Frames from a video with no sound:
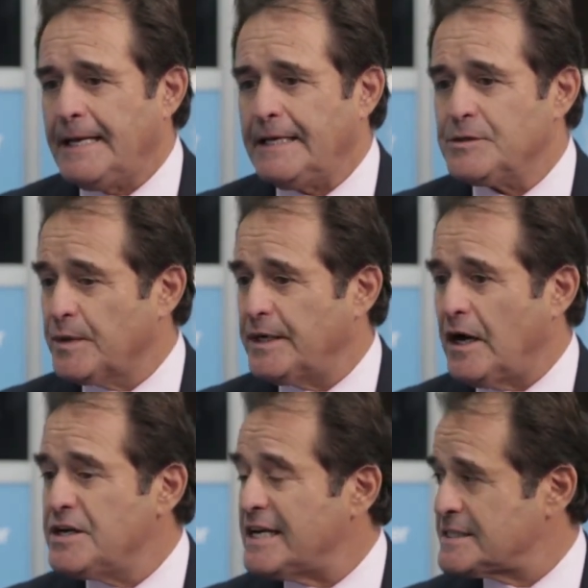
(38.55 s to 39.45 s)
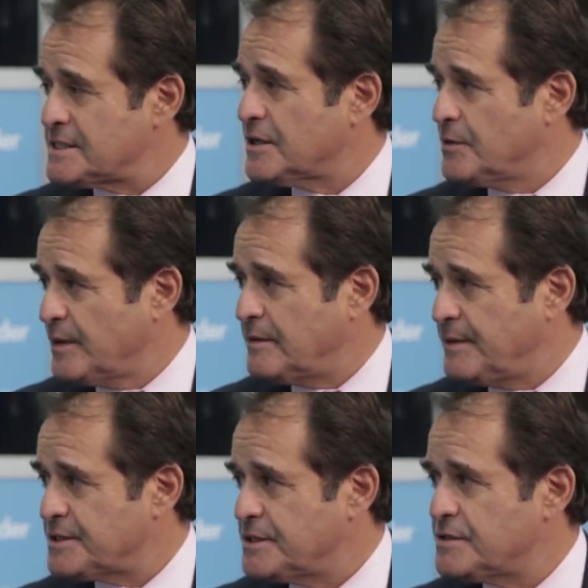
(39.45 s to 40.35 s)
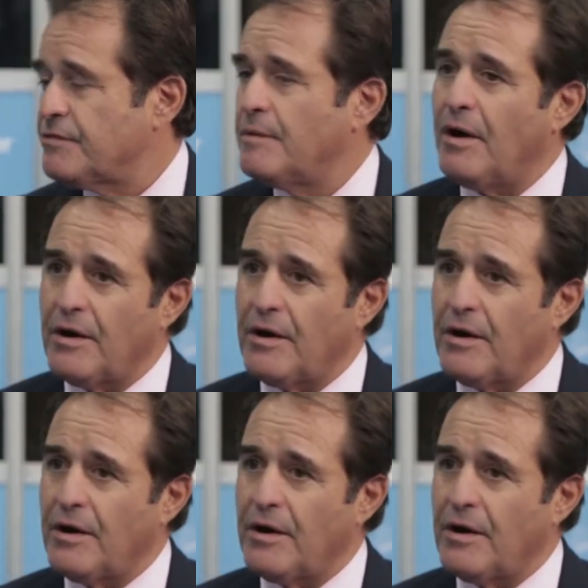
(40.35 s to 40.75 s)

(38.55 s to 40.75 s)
is unnecessary readmissions from